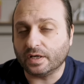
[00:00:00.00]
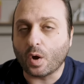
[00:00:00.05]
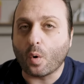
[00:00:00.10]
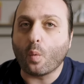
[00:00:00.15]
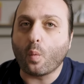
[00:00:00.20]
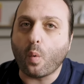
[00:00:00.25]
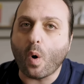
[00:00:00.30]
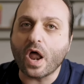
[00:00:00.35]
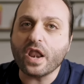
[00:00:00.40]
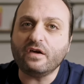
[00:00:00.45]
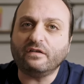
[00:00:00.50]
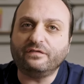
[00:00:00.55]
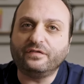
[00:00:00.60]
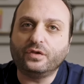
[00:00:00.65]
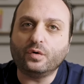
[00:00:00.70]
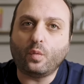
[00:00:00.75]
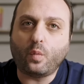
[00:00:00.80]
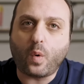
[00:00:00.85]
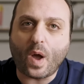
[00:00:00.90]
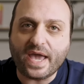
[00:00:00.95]
One of
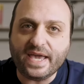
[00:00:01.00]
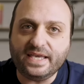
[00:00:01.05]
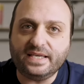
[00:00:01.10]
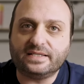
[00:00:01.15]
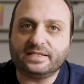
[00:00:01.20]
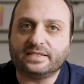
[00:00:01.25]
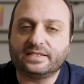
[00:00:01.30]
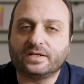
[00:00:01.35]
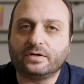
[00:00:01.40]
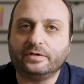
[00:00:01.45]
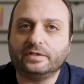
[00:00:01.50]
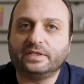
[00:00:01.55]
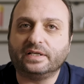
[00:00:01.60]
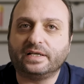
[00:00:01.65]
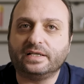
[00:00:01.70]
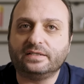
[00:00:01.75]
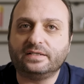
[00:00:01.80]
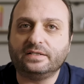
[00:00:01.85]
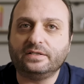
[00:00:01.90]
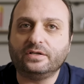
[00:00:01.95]
the ways it's going to
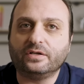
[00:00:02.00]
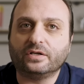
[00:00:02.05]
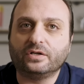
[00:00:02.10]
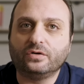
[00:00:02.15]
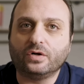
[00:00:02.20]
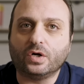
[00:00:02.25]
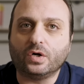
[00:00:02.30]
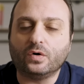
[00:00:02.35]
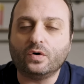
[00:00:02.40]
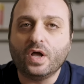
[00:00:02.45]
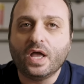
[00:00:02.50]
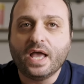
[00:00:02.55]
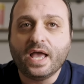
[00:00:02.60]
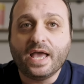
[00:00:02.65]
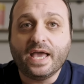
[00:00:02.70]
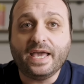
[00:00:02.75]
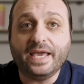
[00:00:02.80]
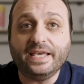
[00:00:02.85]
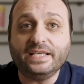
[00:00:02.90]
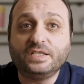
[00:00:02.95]
continue to grow
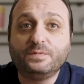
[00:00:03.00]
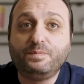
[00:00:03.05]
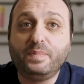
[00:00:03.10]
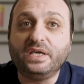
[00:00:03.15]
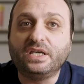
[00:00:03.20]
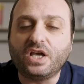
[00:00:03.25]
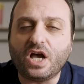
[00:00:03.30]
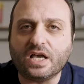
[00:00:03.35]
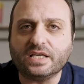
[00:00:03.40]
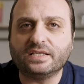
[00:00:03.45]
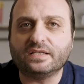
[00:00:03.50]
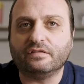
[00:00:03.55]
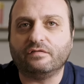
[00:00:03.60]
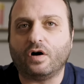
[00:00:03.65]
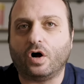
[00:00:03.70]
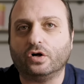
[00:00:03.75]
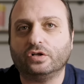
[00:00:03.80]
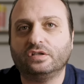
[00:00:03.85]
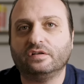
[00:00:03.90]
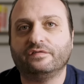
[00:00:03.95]
is because
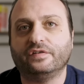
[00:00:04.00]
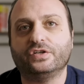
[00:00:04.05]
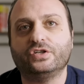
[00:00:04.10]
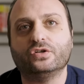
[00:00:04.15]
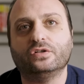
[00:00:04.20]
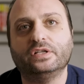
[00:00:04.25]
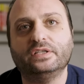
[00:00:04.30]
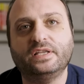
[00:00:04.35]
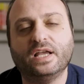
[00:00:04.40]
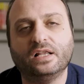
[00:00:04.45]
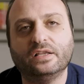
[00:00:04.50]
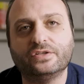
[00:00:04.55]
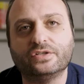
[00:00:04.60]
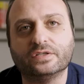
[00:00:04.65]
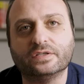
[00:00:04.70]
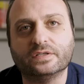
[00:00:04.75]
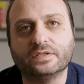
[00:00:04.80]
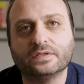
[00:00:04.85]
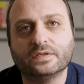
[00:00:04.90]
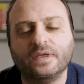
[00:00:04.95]
of artificial intelligence.